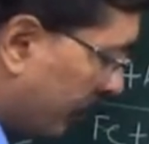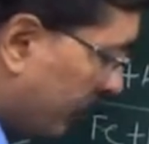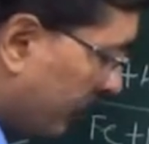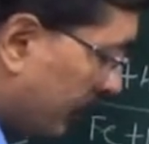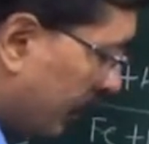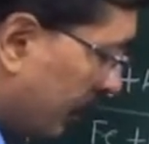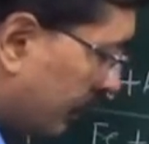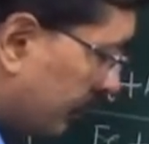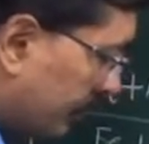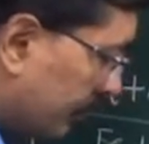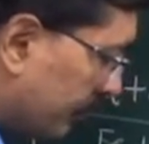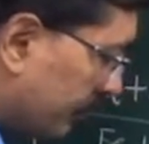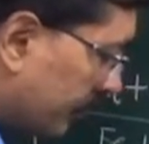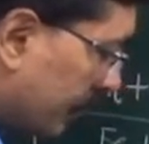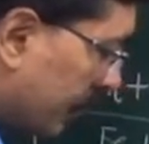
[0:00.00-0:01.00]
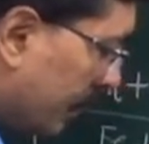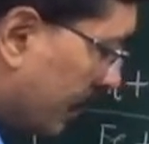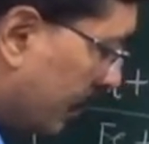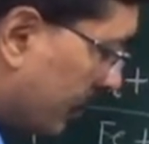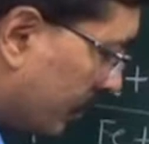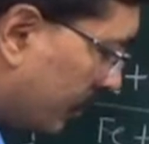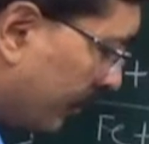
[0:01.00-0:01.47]
to the
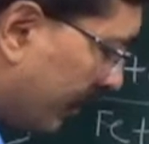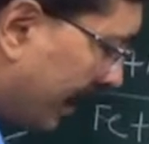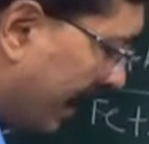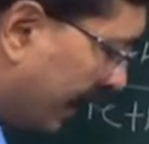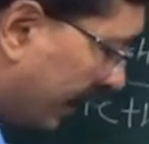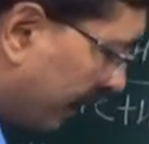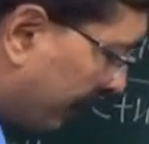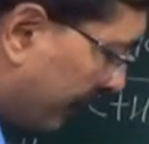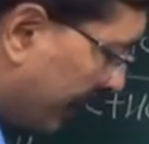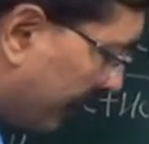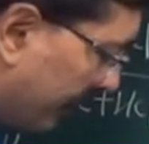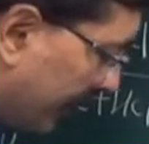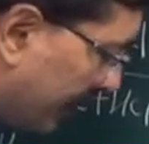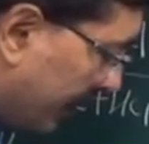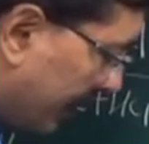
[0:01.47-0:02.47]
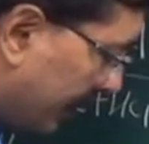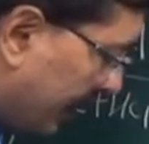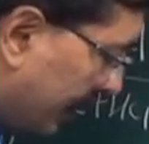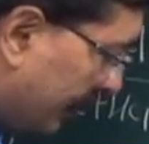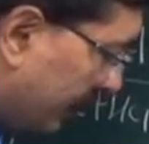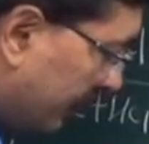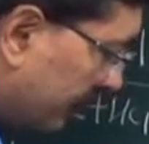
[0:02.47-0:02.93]
variety of name one can
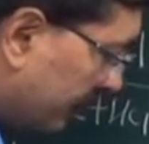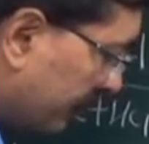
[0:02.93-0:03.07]
give.